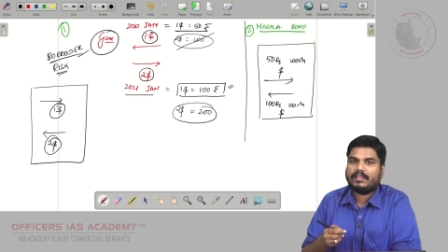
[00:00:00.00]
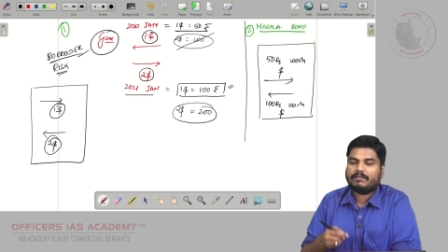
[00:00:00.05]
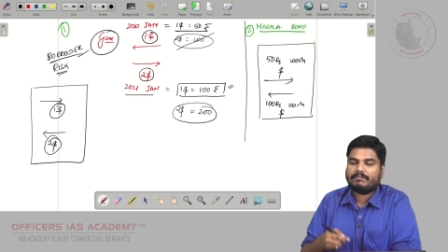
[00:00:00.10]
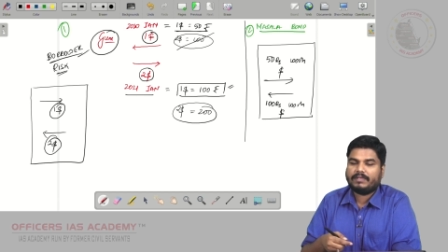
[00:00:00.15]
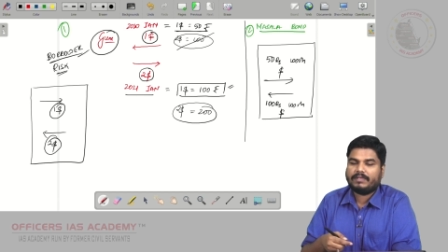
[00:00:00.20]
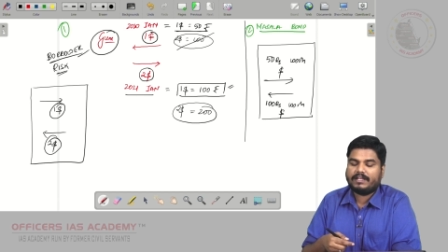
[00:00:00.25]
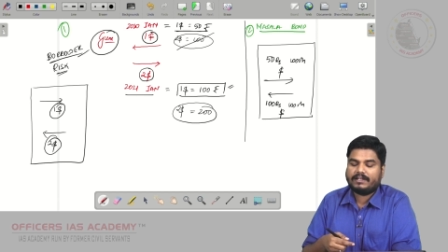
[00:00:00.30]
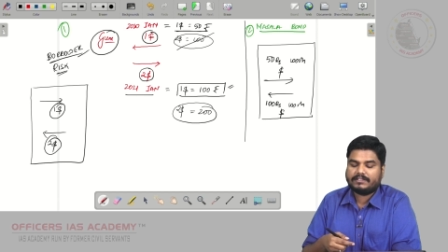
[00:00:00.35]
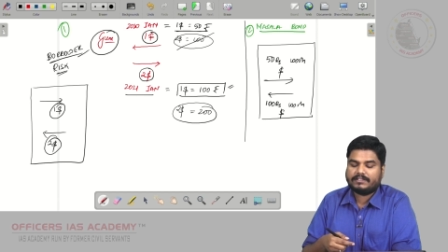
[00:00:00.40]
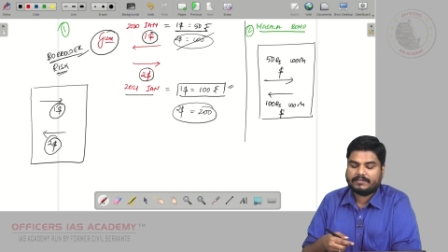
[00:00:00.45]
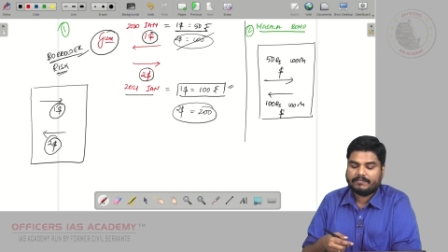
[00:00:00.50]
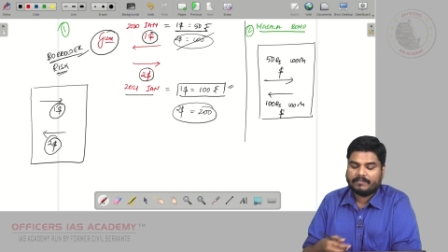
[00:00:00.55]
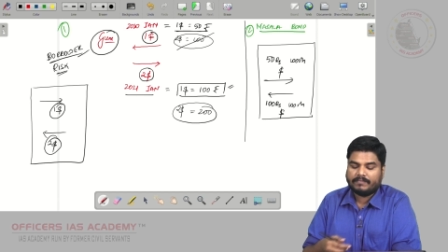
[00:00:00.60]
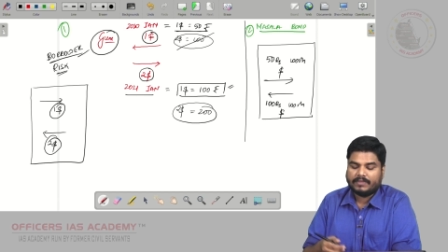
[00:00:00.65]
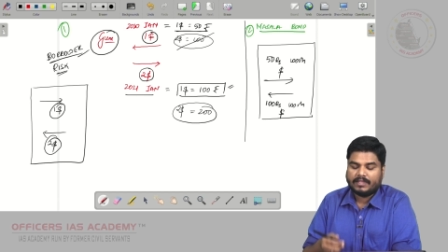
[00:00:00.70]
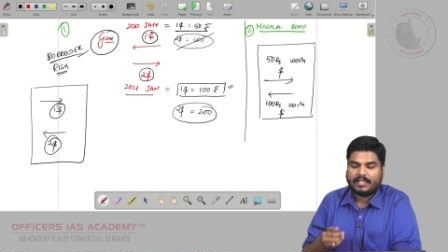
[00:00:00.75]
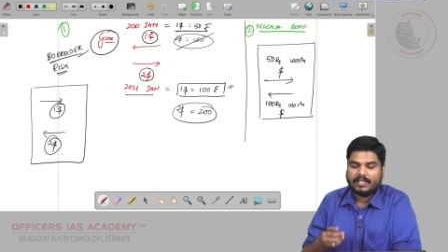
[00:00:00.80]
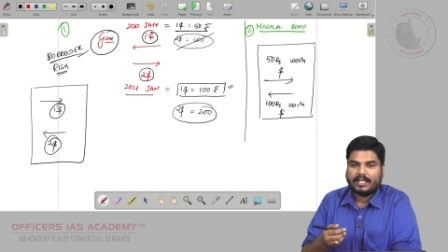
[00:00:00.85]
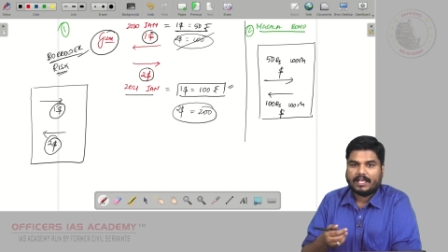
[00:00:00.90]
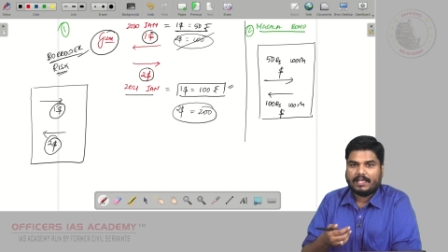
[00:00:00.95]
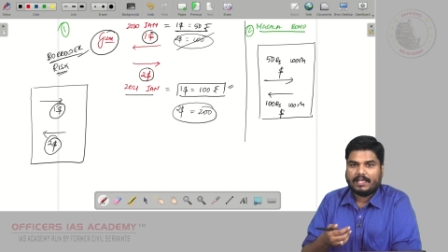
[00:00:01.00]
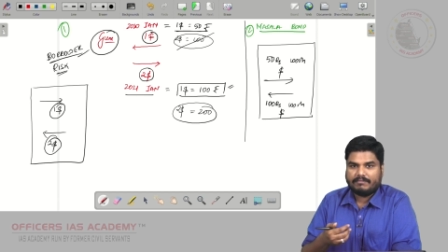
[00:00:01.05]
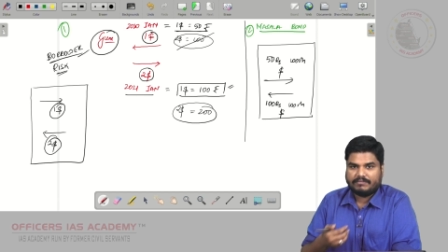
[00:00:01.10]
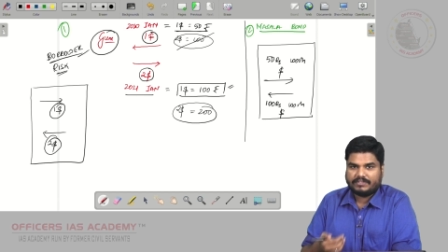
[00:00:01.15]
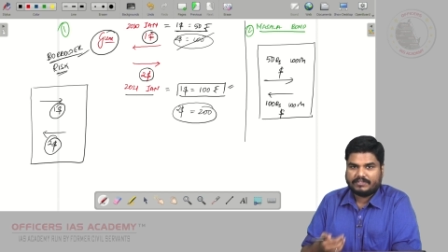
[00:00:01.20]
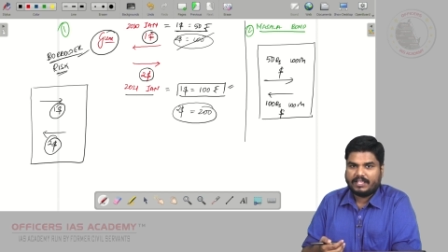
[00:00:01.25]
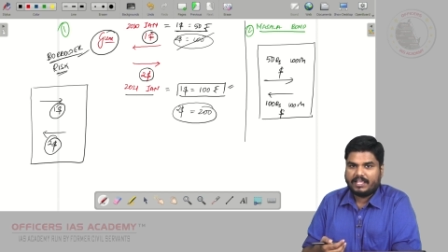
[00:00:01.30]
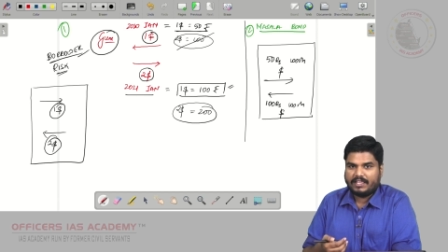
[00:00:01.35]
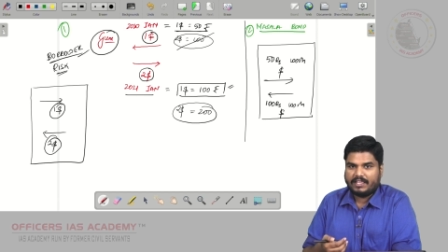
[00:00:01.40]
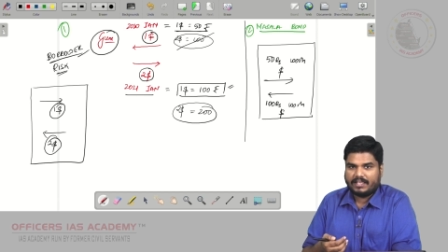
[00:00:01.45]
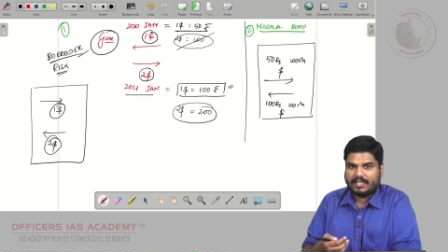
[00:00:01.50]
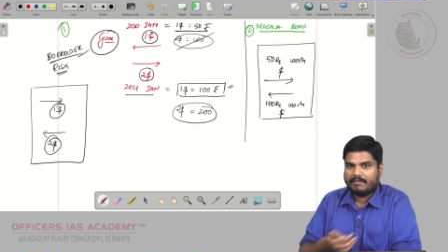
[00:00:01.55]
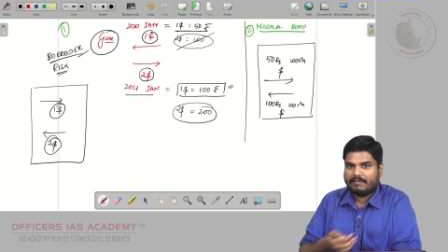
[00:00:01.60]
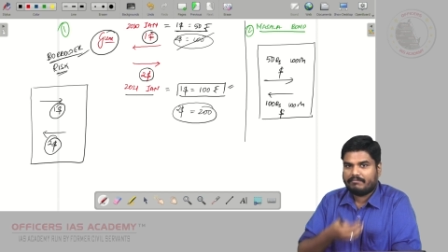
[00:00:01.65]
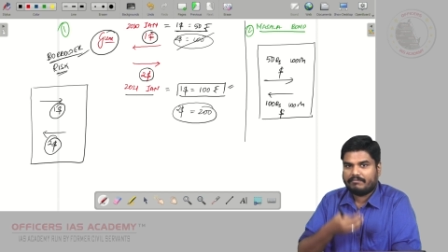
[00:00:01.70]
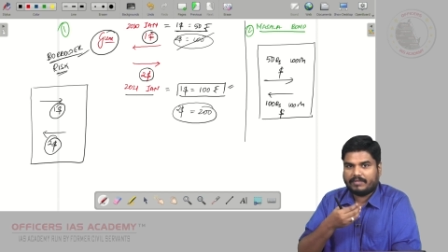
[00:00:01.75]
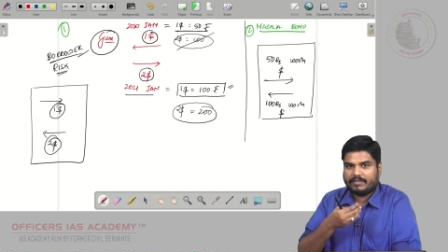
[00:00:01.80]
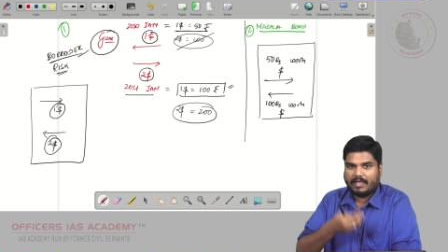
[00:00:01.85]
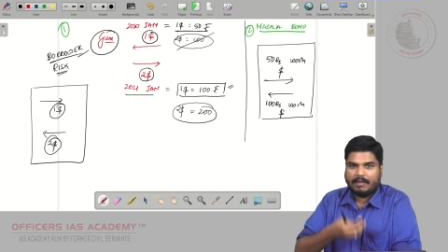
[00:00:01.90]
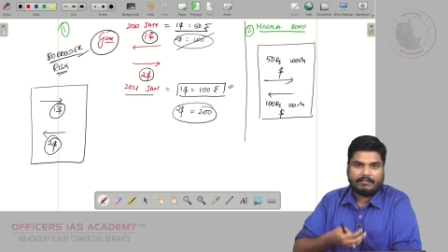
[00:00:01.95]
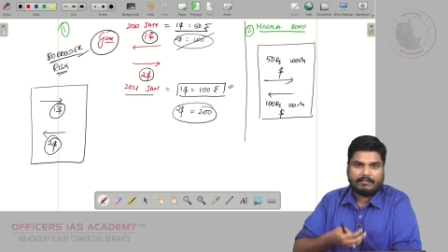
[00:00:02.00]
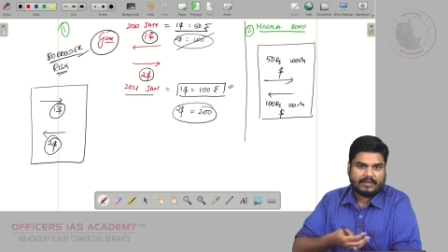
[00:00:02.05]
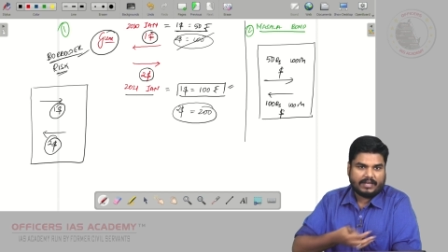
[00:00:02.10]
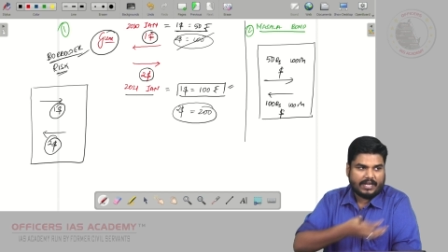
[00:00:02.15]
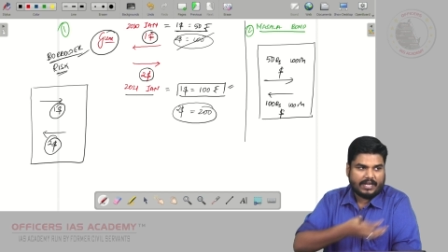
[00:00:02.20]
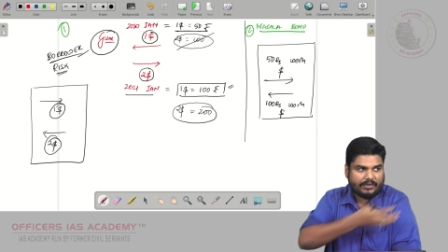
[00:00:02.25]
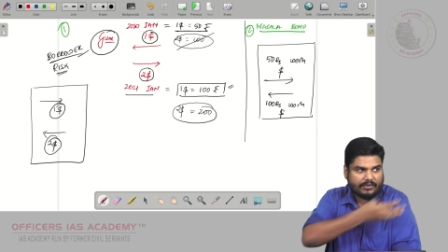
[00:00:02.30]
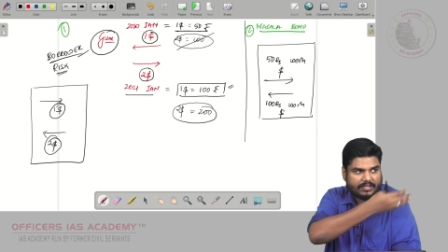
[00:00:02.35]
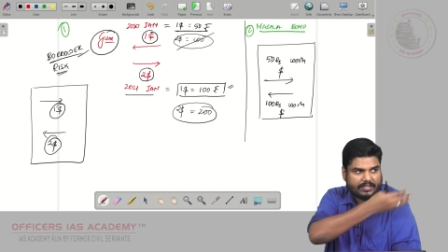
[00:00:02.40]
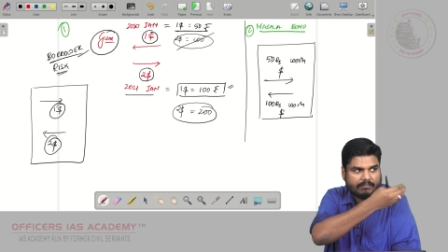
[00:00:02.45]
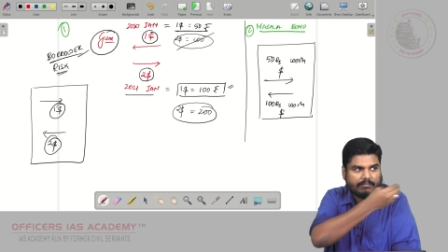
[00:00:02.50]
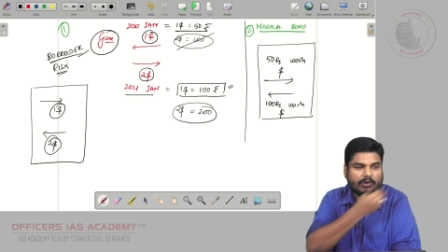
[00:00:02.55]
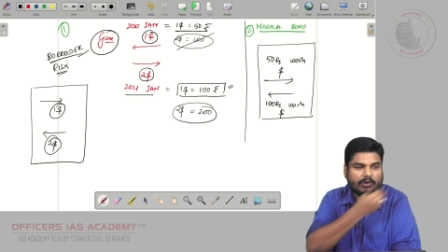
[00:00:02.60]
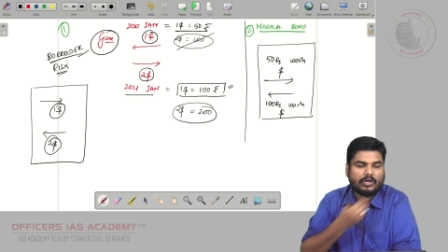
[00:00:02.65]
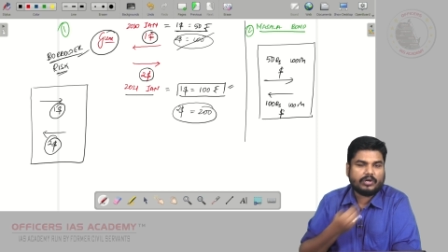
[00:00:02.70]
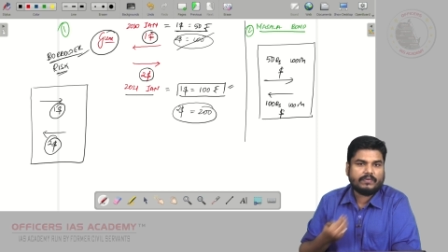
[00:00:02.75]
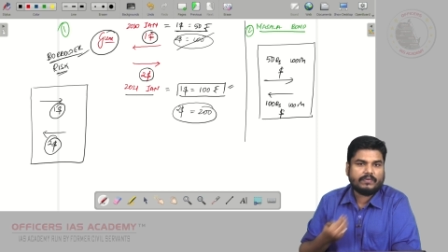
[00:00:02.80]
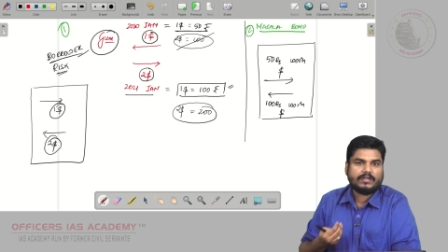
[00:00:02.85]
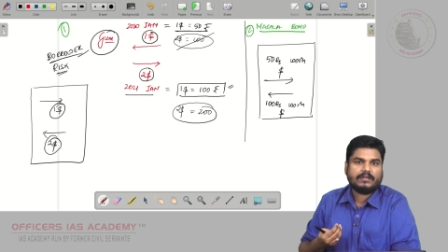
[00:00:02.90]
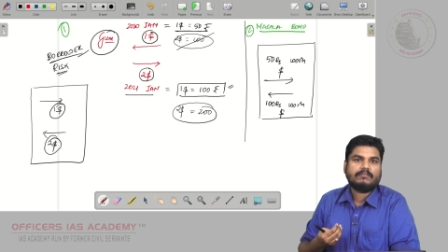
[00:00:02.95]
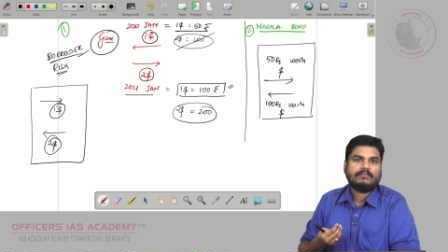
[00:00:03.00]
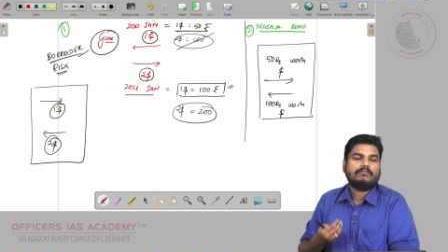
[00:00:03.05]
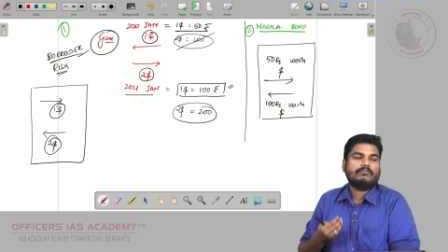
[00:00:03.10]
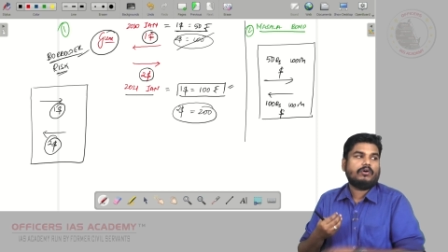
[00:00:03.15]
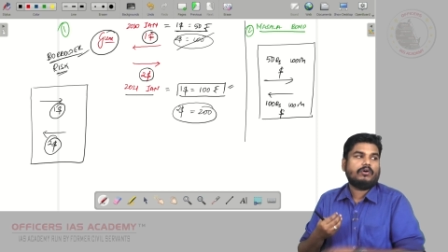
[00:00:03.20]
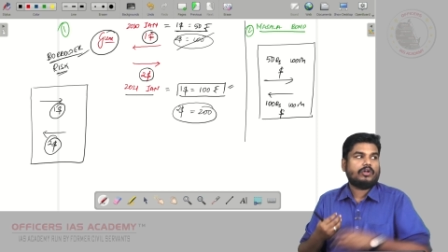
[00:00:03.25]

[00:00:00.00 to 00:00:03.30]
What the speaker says: That means I am saying, I am telling to the borrower,